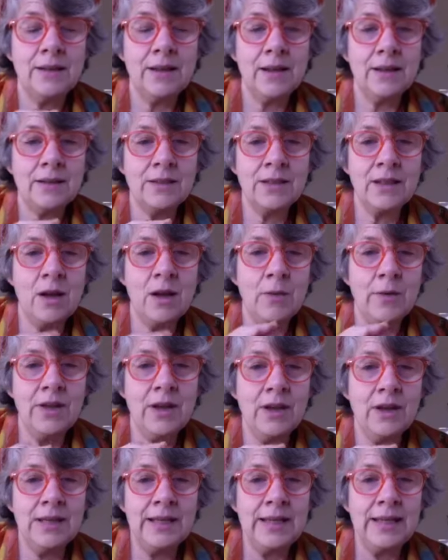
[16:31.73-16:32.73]
I'll start with
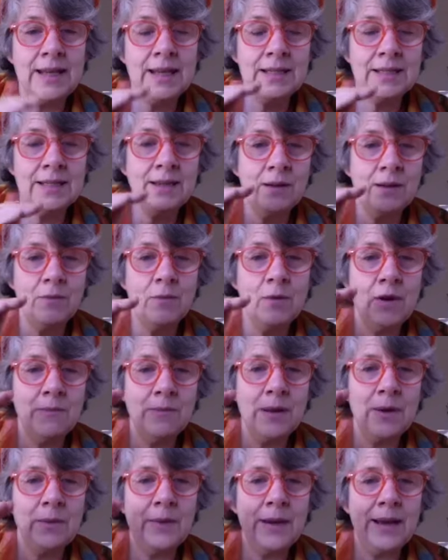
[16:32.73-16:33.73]
early years and I'll work
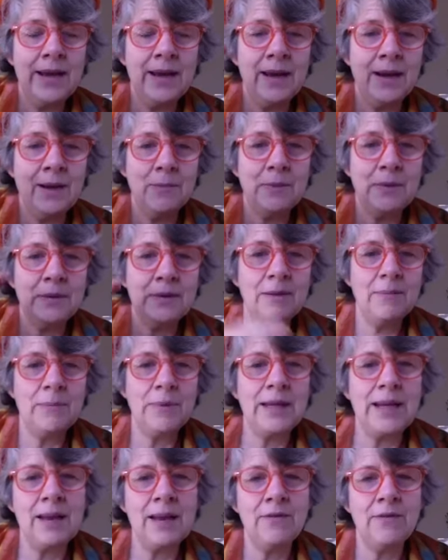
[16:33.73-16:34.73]
my way up,
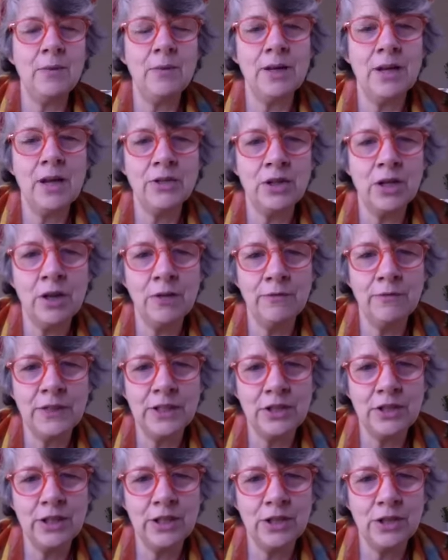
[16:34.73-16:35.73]
but everyone hopefully
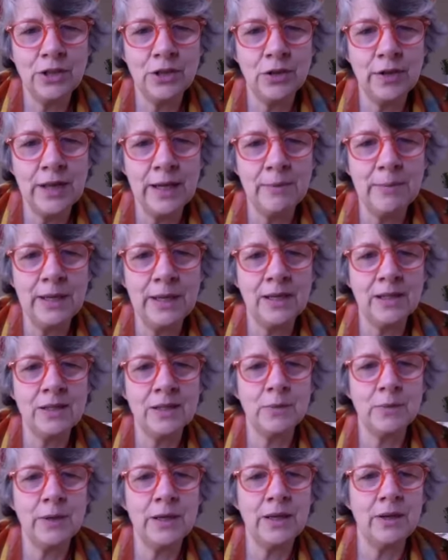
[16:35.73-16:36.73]
should enjoy it
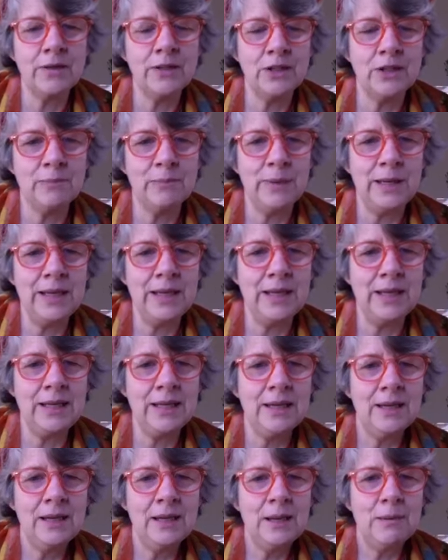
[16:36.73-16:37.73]
because we're going to be
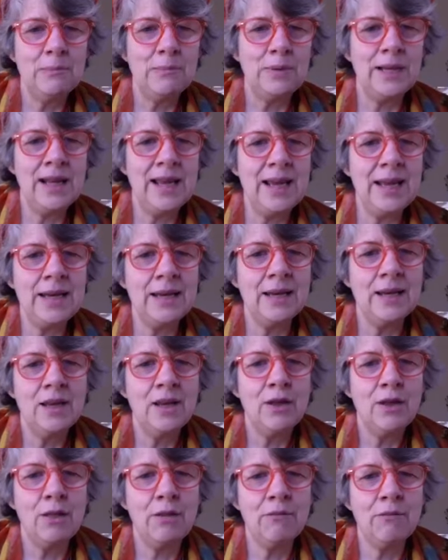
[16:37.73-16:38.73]
playing
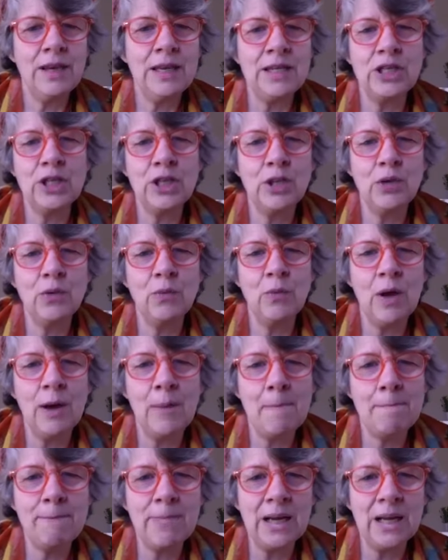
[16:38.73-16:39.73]
3, 2,
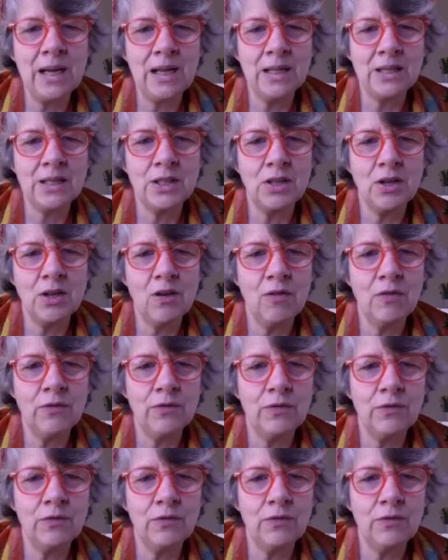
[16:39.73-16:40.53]
1, blast off.